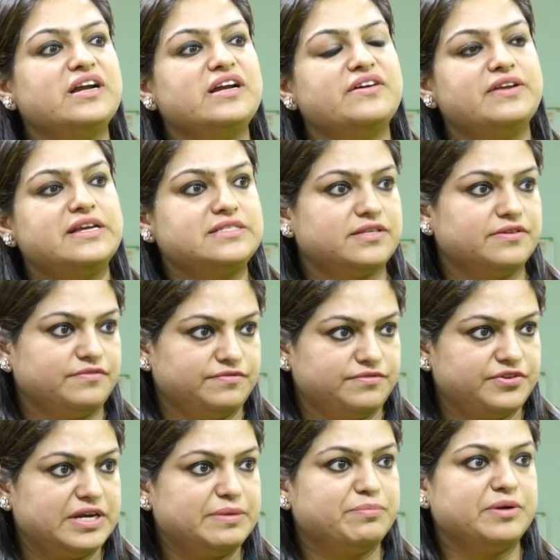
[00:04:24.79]

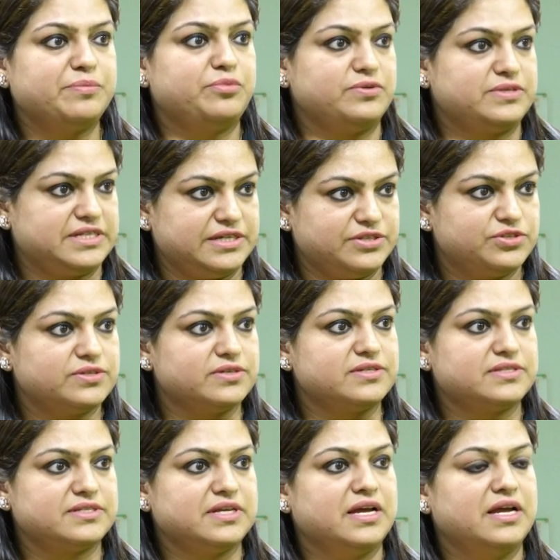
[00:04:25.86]
aggressive treatment
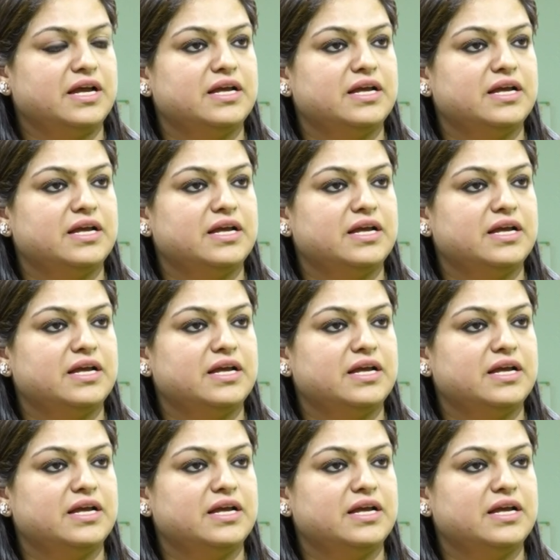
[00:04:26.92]
procedures.